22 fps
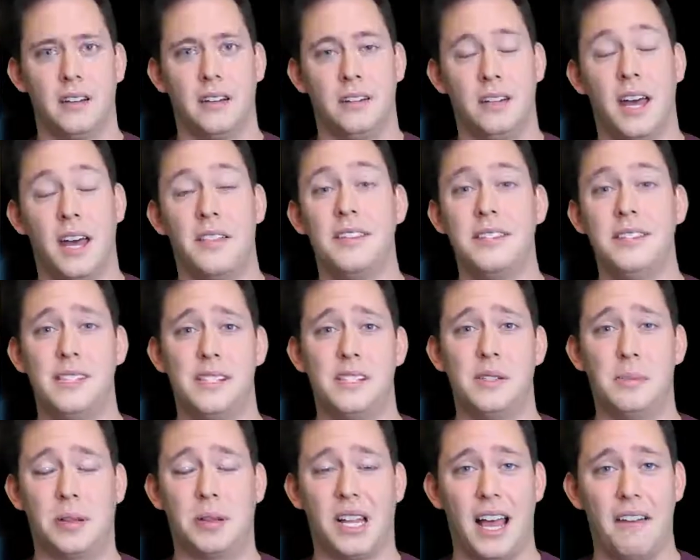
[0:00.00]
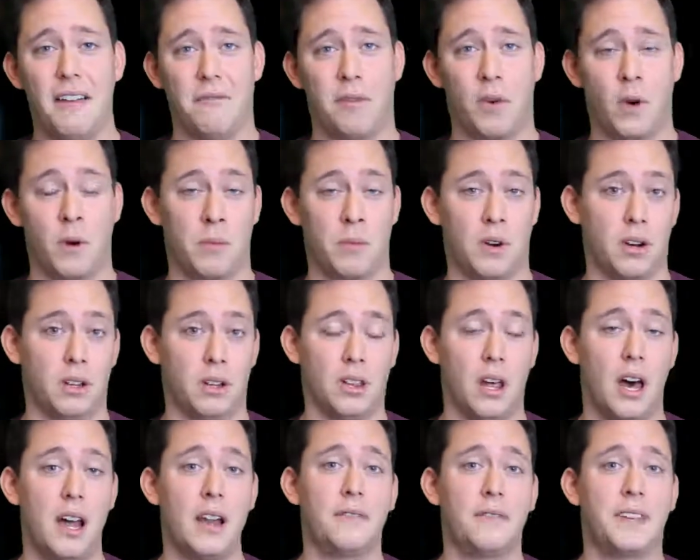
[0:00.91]
Now this is a platform where a
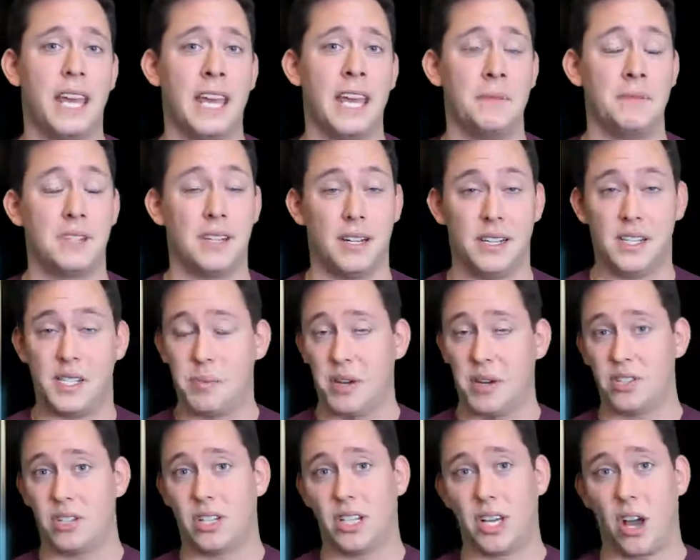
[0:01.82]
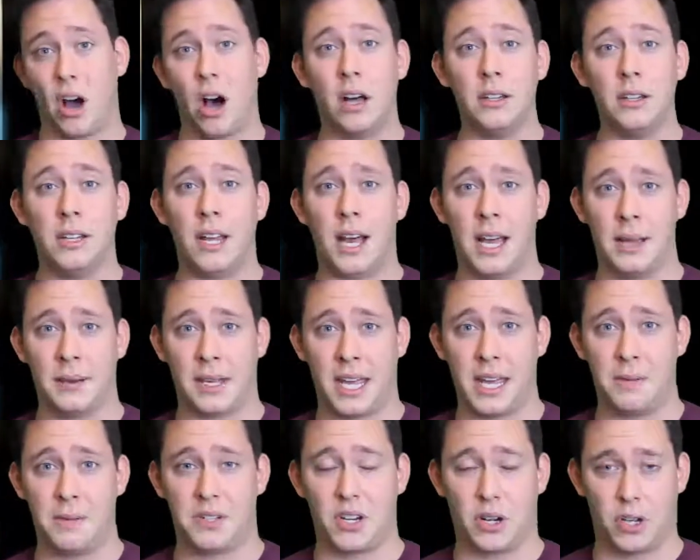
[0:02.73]
lot of games, and especially online
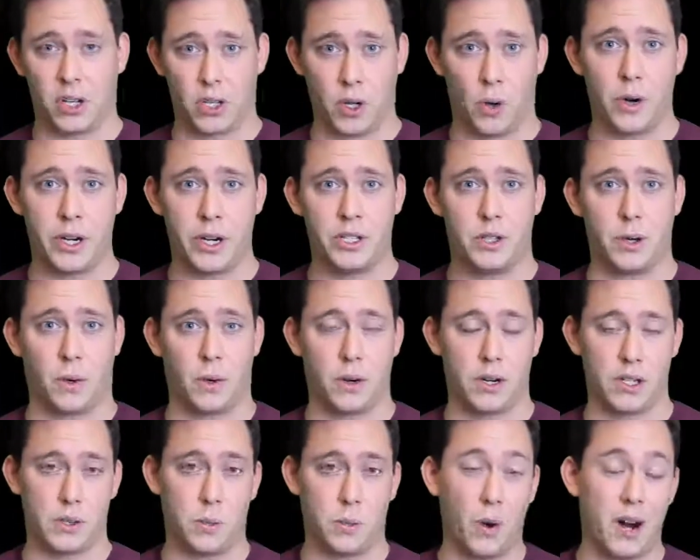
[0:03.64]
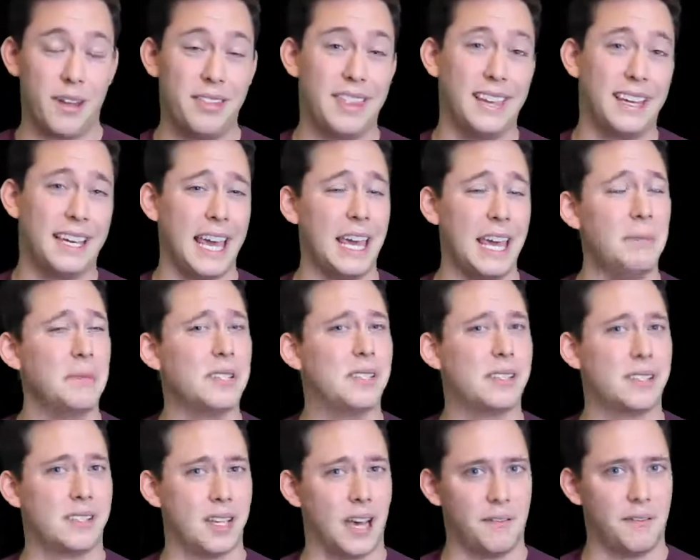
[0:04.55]
games, are going towards, where the game
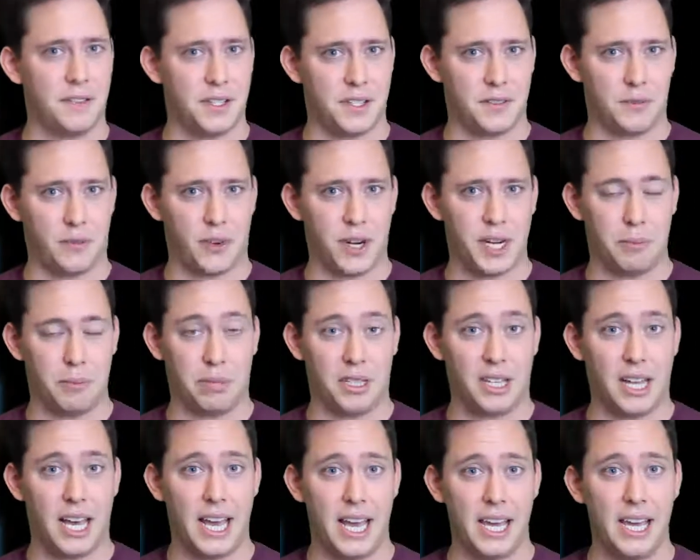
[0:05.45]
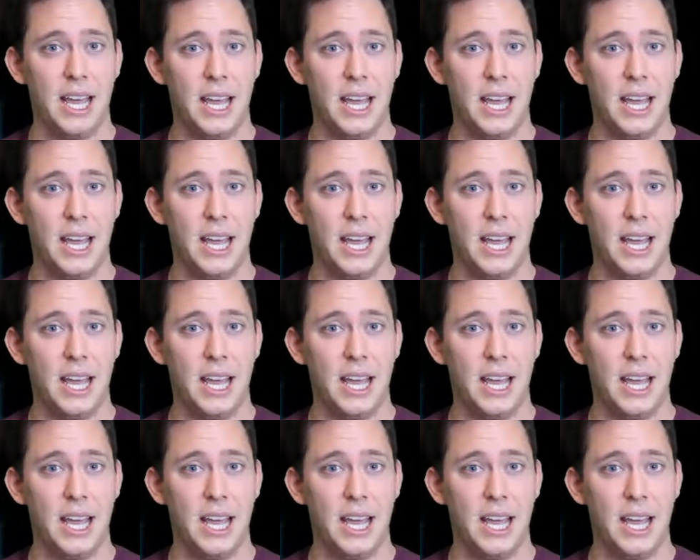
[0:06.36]
itself is free to play.